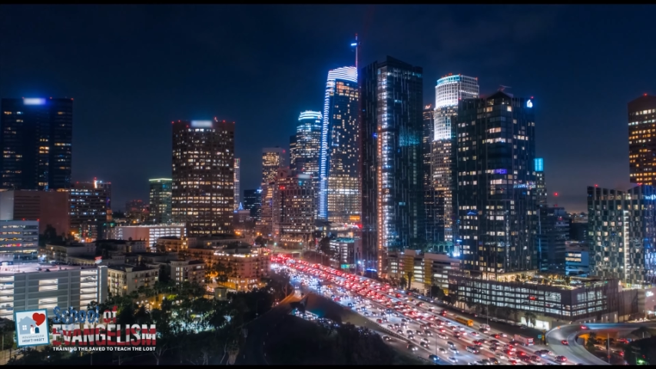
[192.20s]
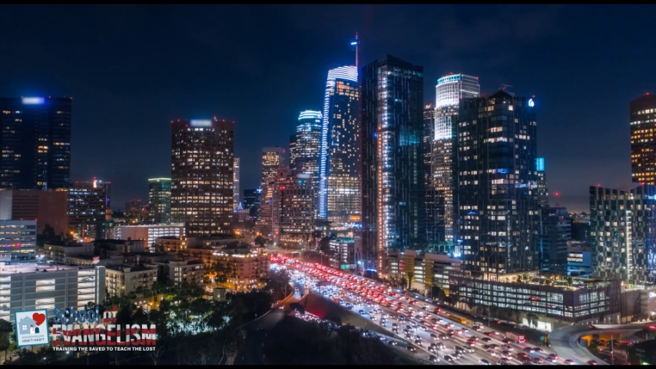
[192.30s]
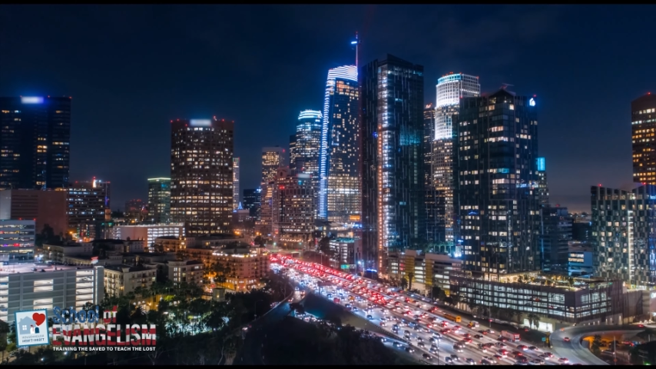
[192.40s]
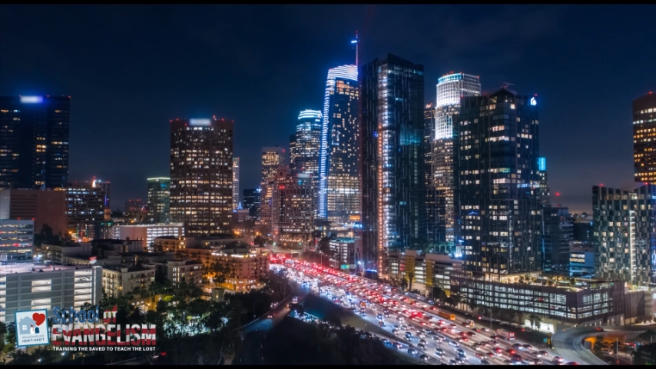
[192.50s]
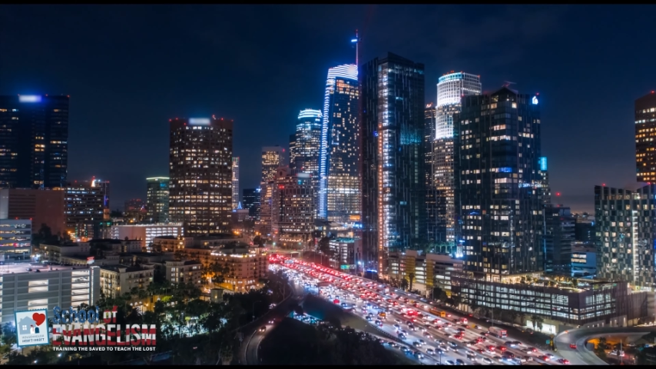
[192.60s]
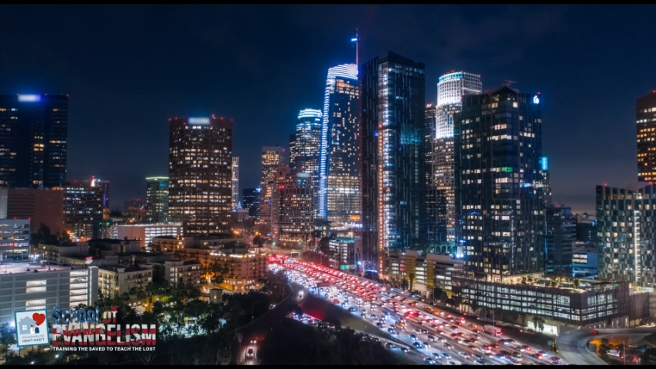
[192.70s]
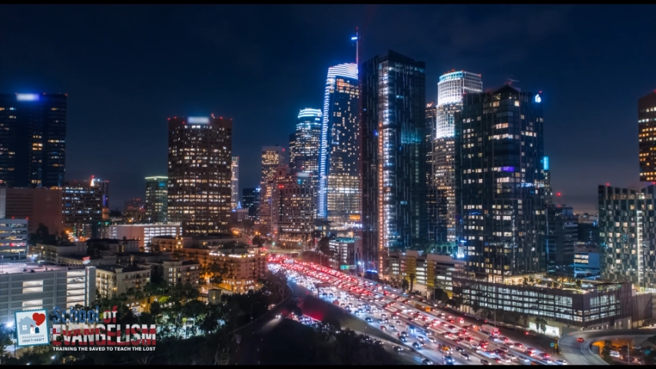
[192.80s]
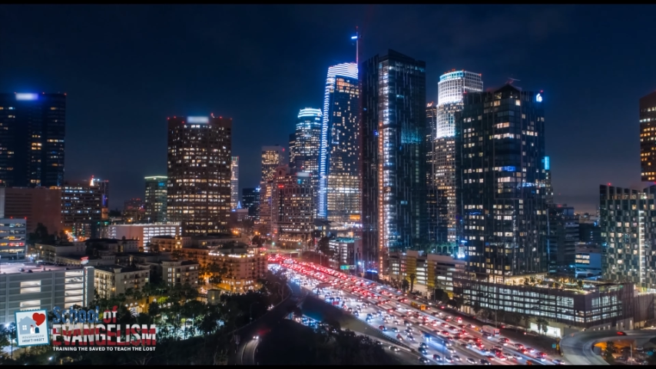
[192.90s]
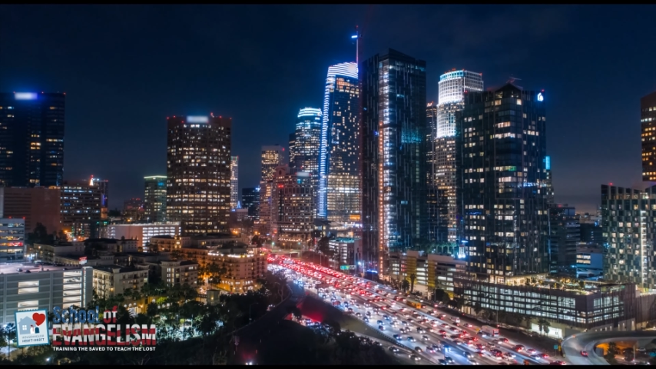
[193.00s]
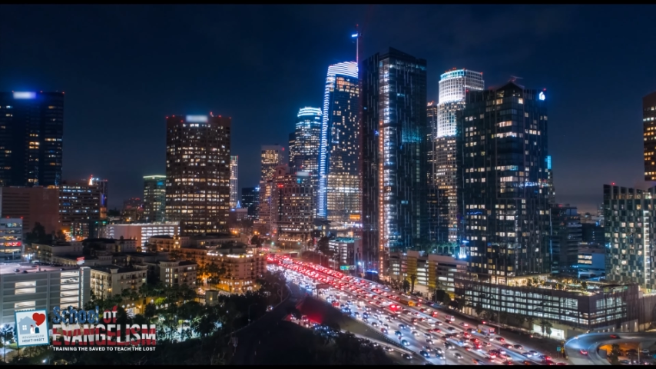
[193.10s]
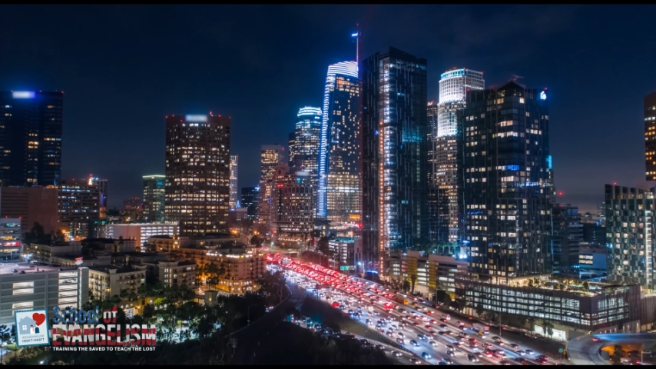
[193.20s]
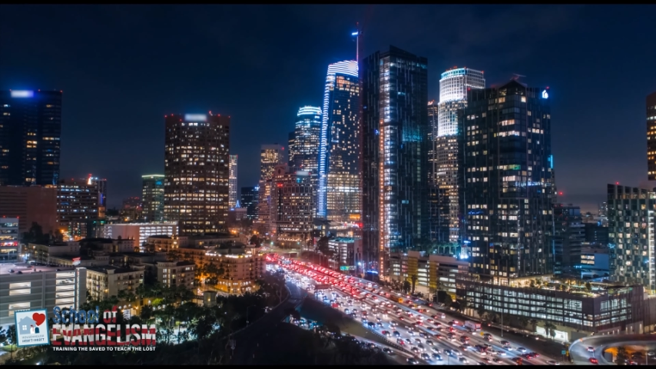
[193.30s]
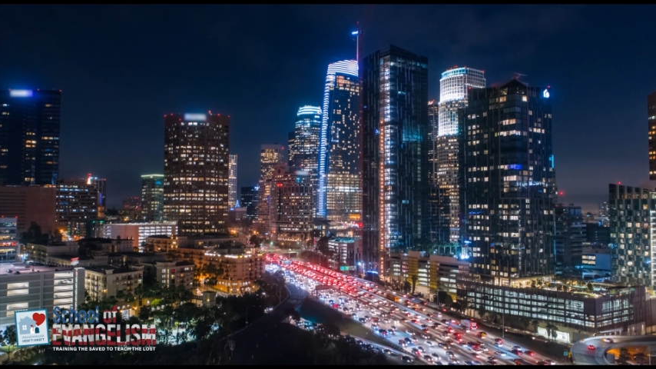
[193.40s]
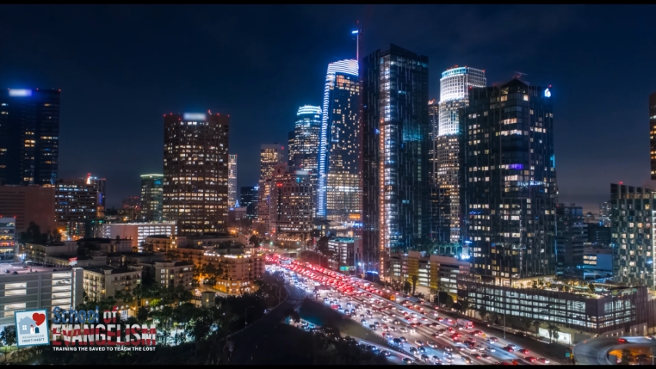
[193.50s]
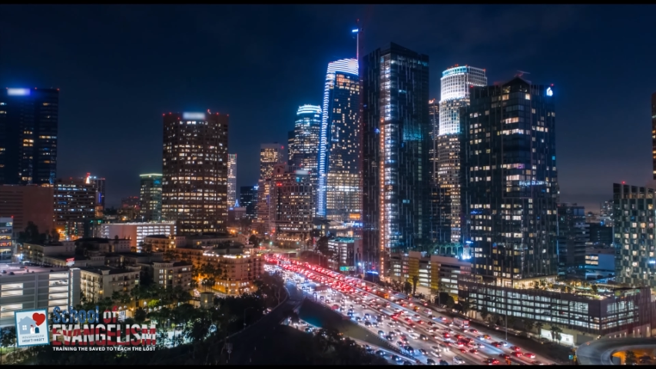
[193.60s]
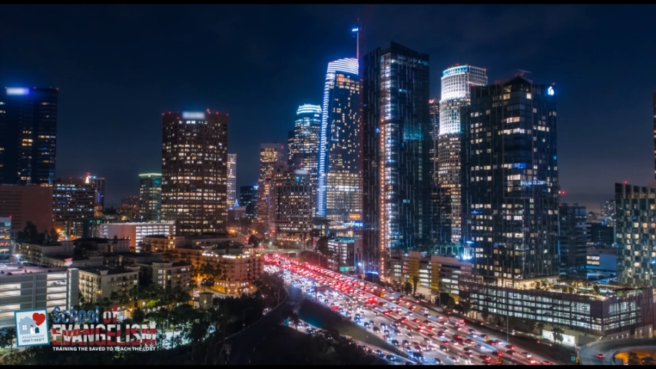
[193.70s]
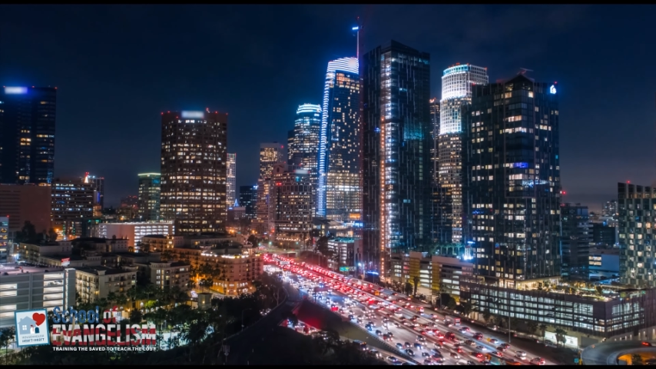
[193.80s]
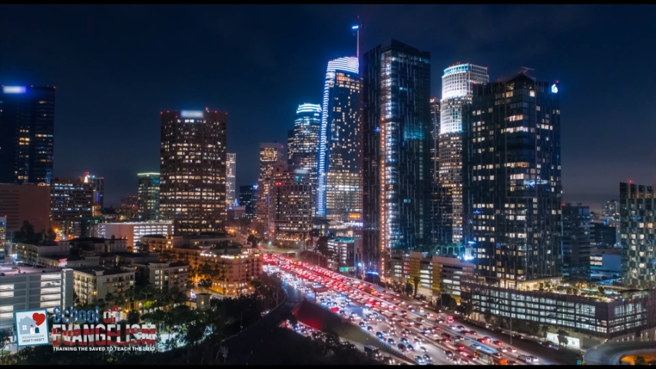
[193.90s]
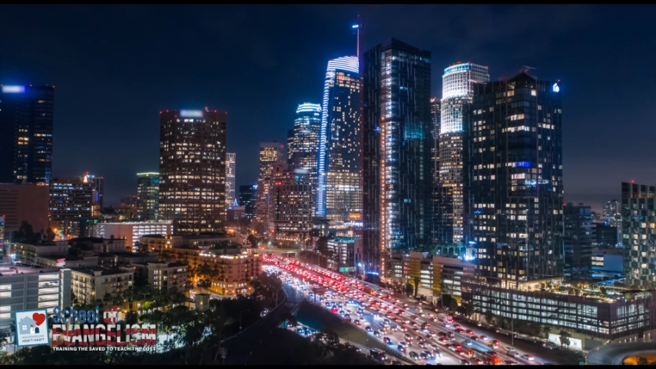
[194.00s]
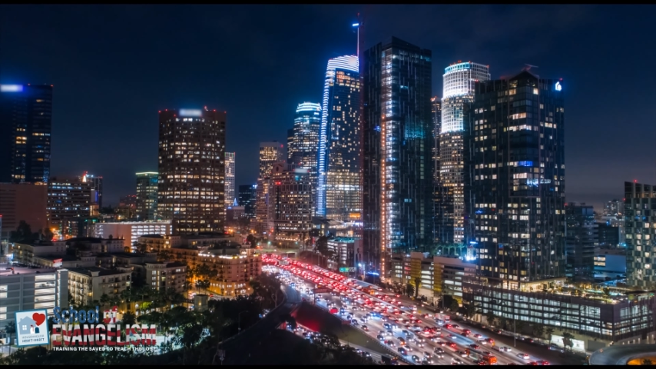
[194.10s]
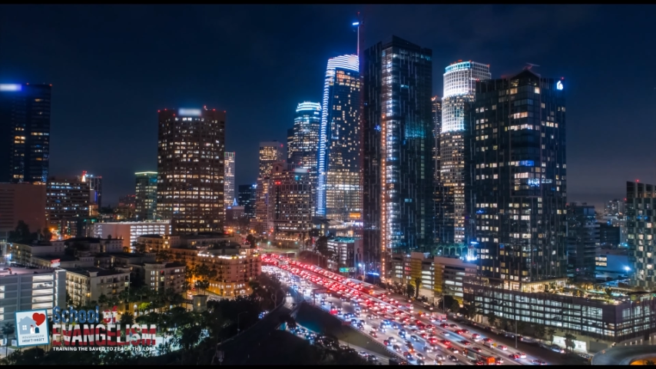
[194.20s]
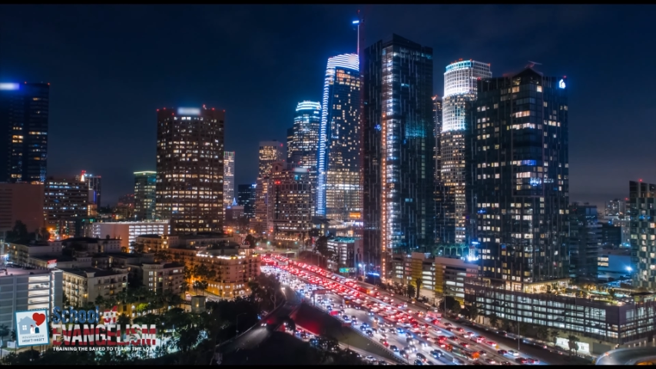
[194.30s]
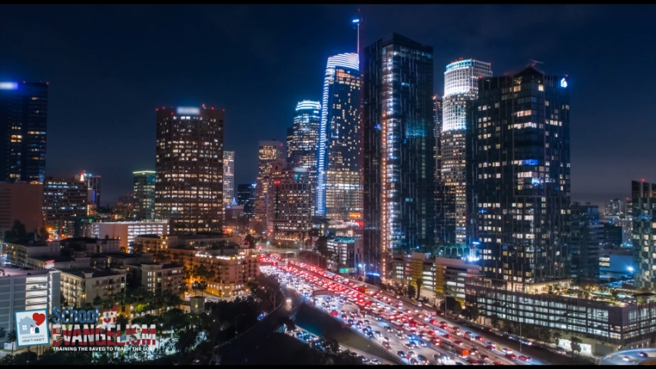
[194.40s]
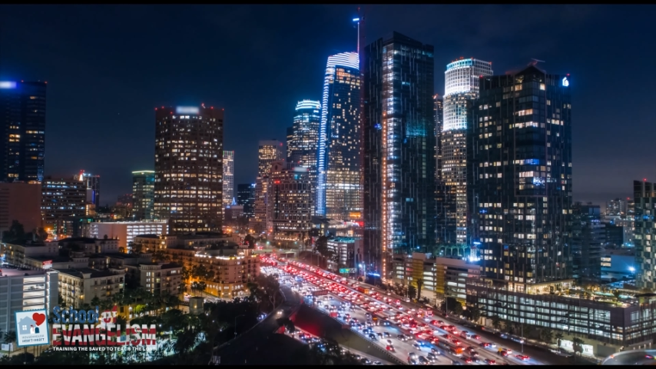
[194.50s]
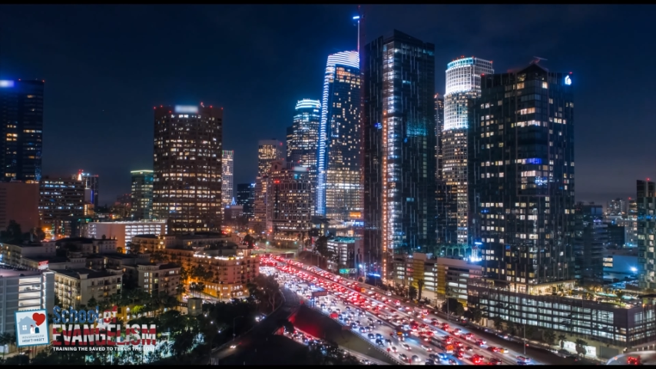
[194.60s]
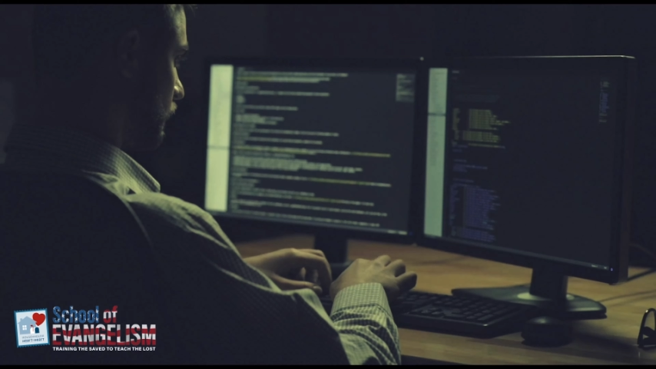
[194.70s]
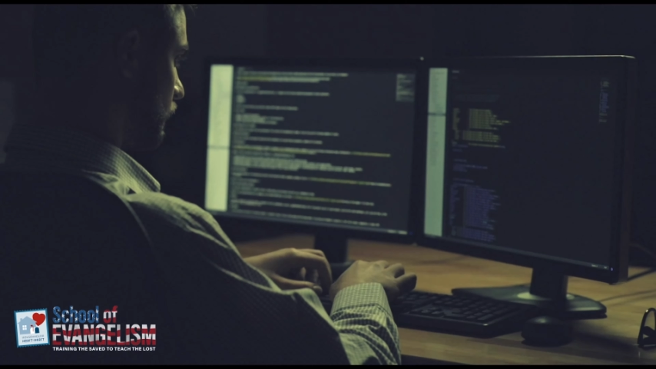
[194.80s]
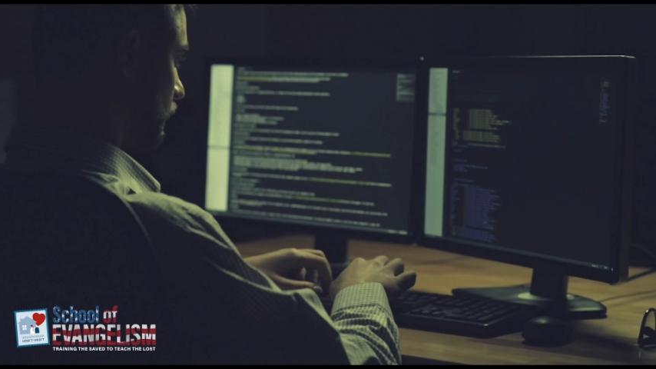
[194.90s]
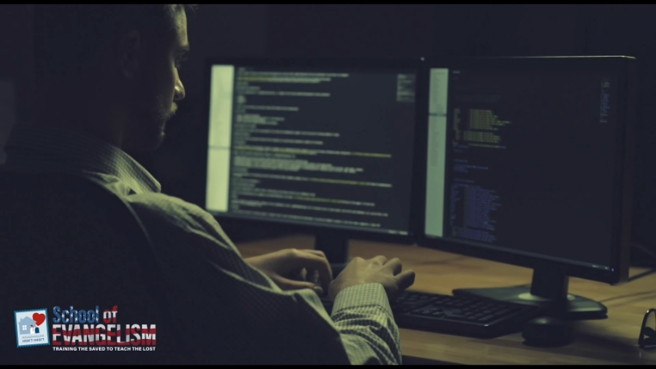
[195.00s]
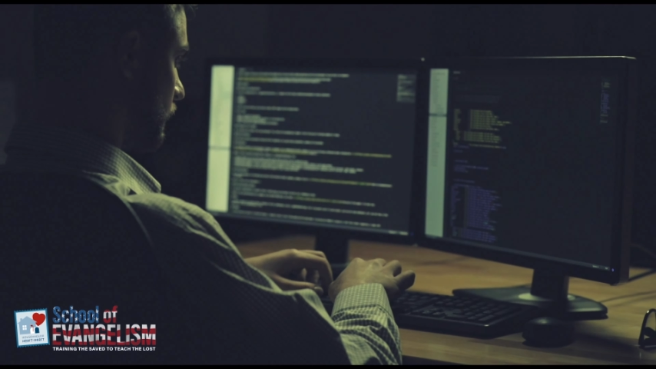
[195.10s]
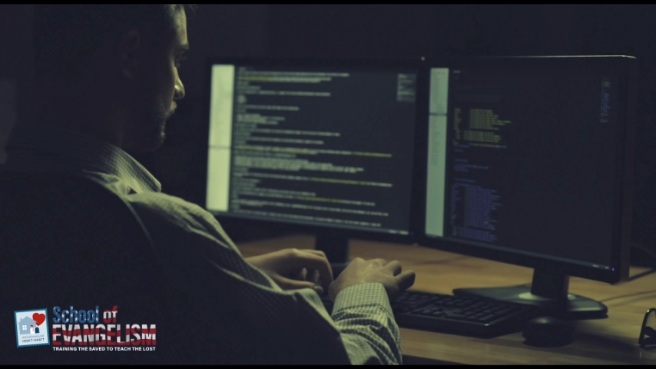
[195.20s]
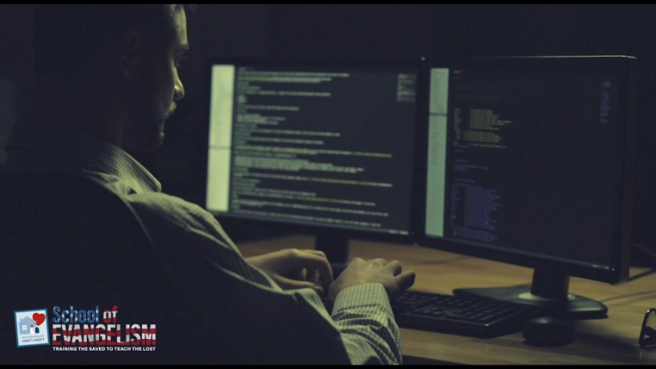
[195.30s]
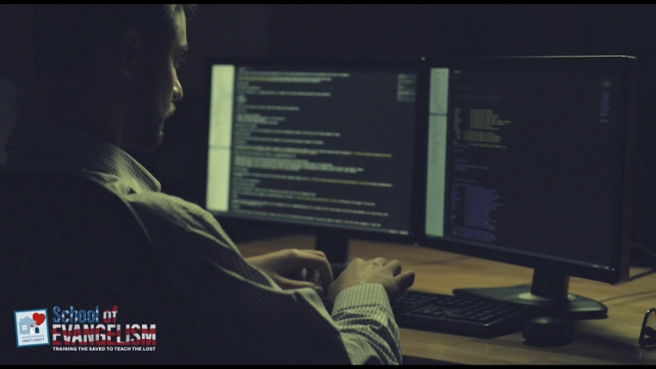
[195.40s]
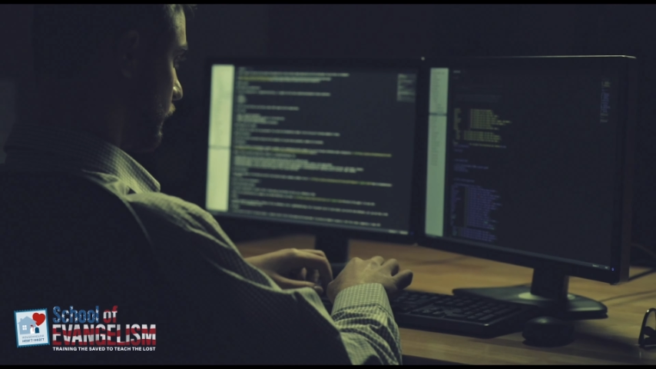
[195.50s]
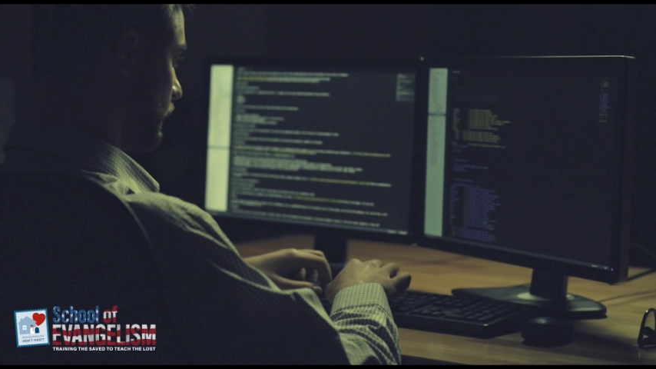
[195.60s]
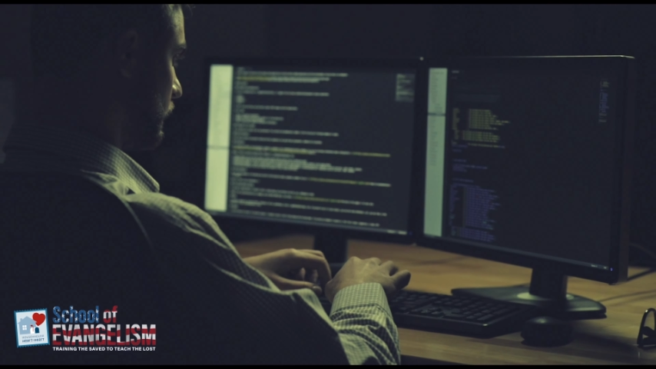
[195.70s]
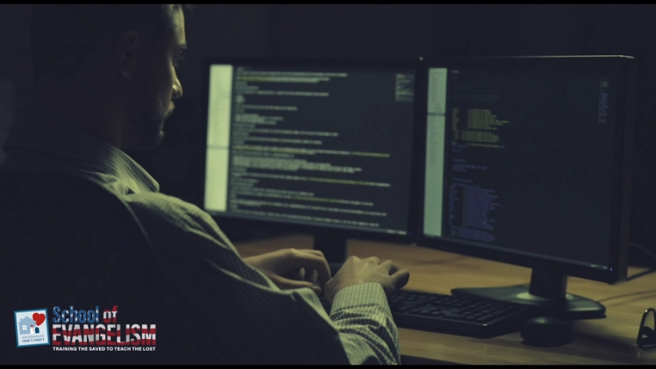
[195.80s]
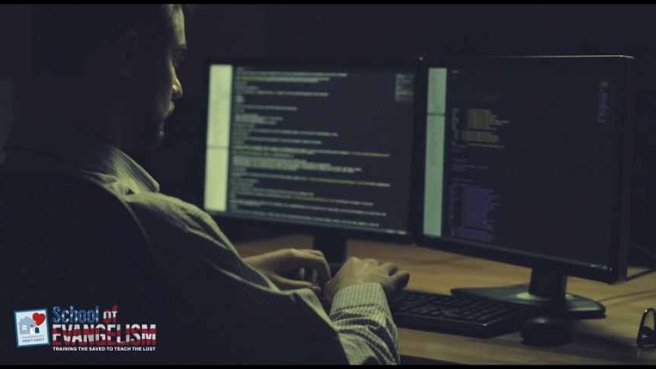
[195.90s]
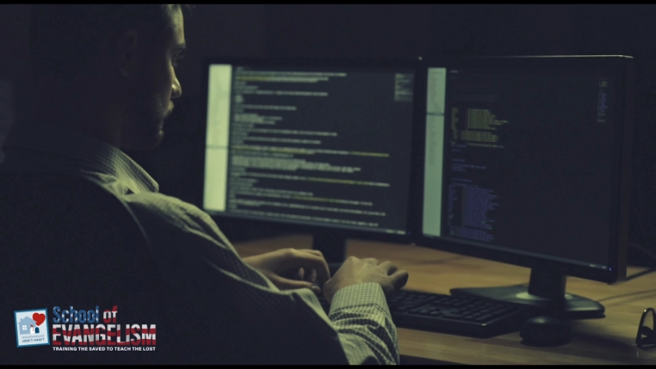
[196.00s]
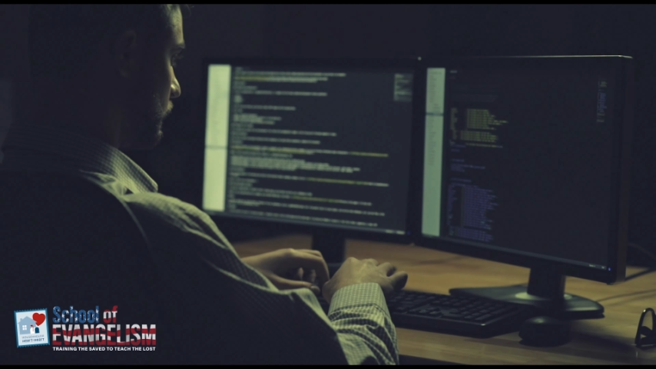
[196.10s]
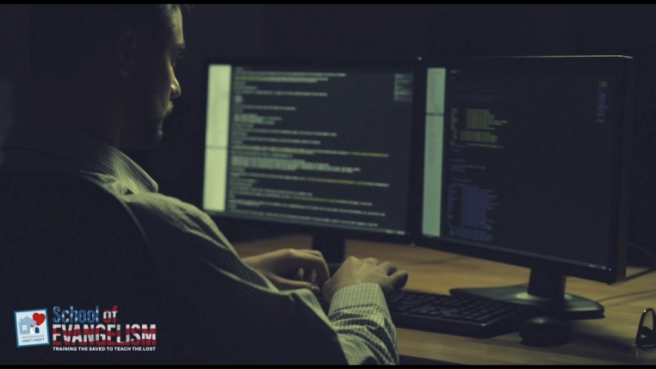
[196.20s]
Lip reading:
[unreadable: no face in view]